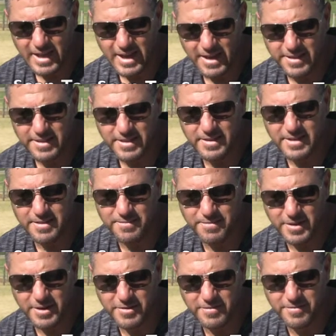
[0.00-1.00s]
I think they're
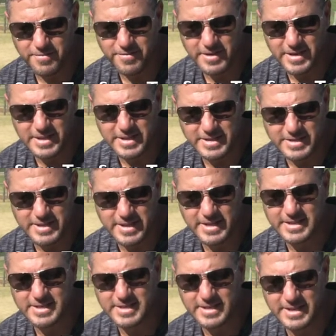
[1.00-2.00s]
both fillies
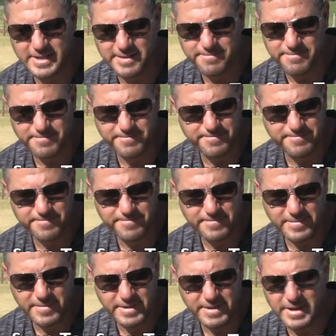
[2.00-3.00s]
that
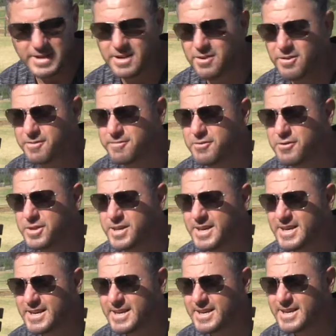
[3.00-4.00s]
need a lot further,
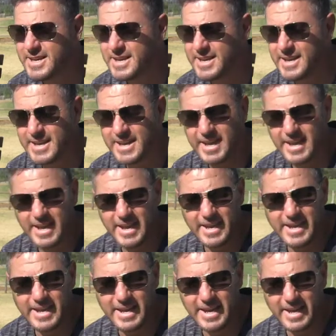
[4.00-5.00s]

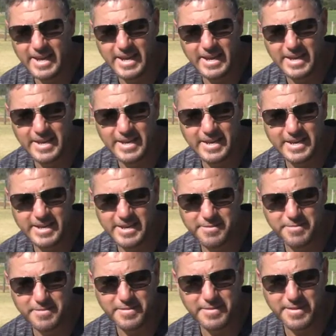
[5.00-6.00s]
and
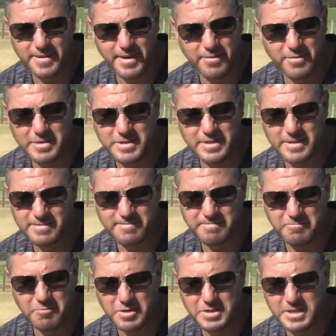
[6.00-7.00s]
I would
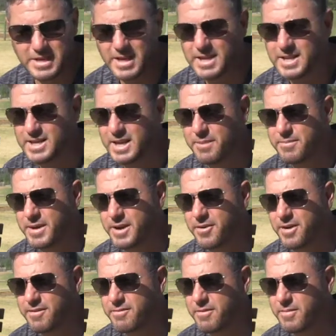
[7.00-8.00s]
once again comeback
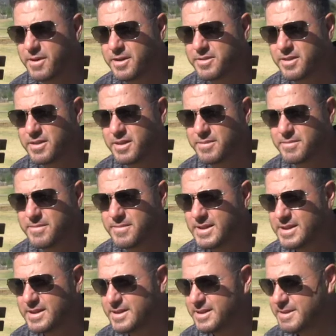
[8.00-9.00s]
run for both of them,
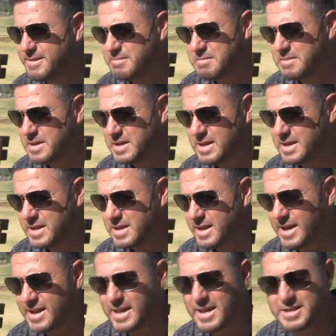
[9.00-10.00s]
and
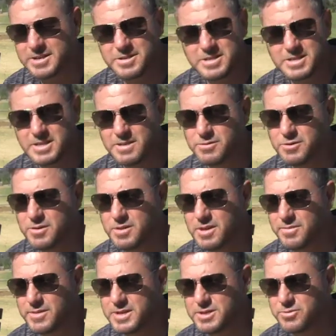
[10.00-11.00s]
I'd like to see them doing their
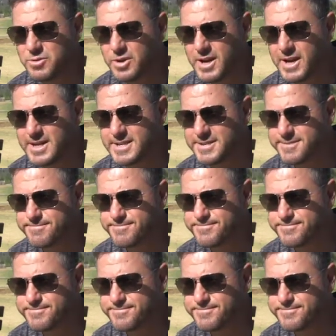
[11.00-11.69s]
best work late.